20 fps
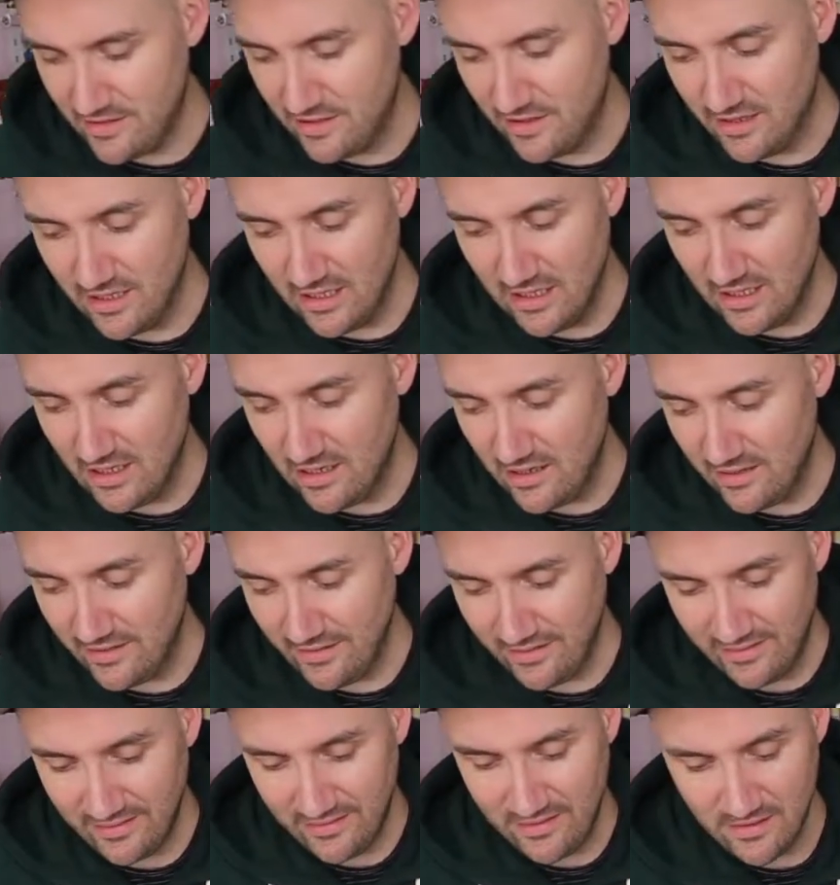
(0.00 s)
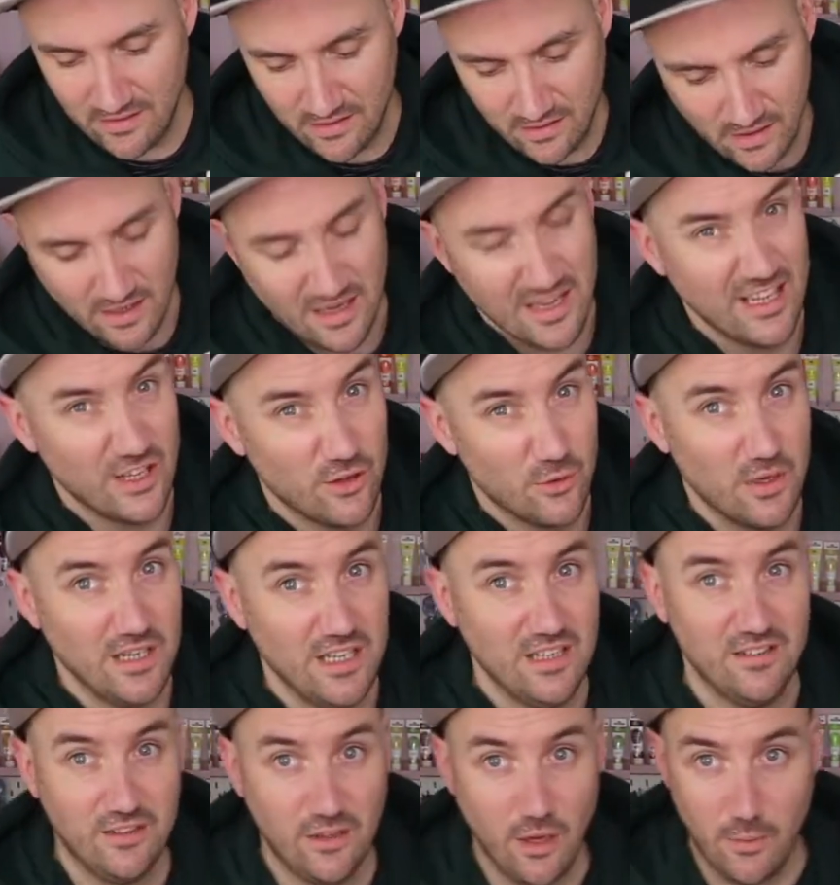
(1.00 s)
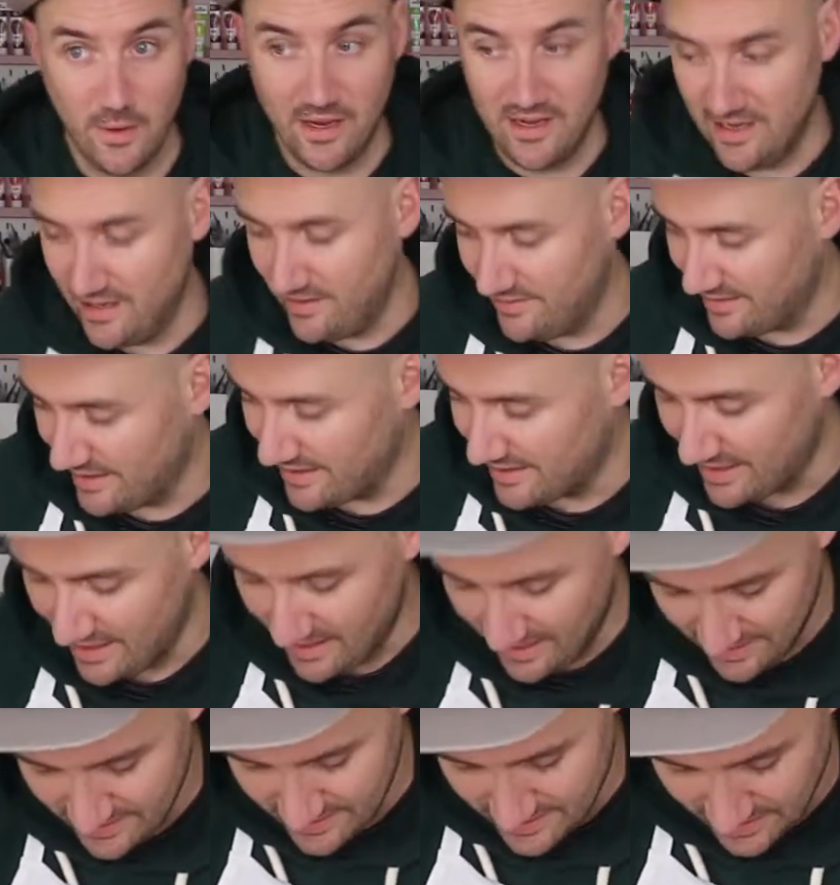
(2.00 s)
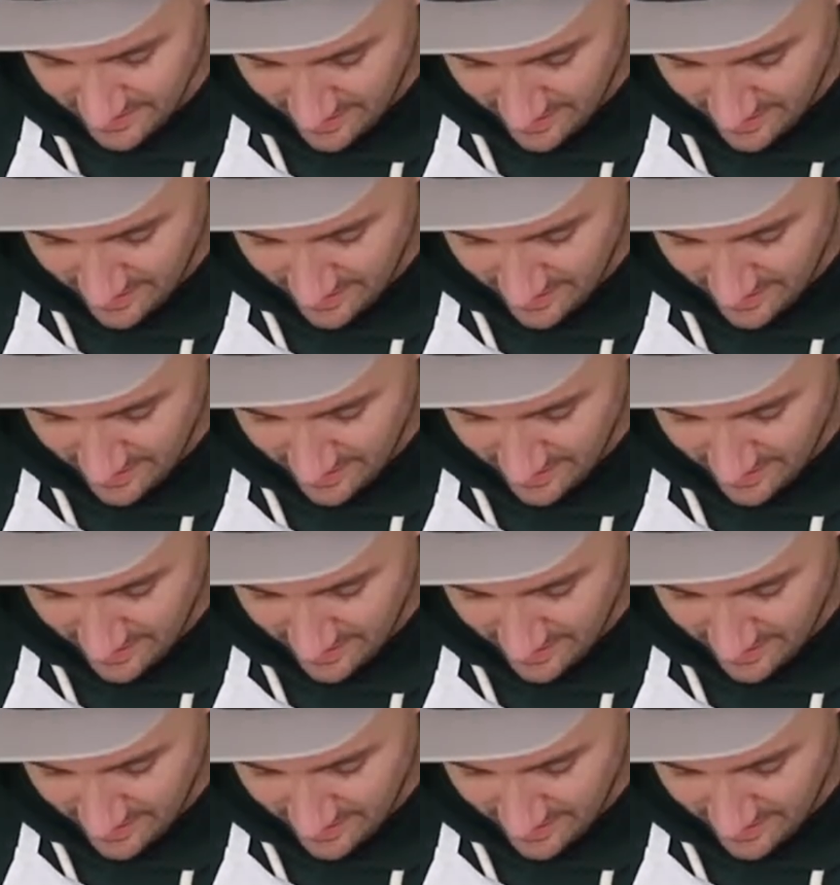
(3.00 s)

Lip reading: the last ingredient to go in is that candy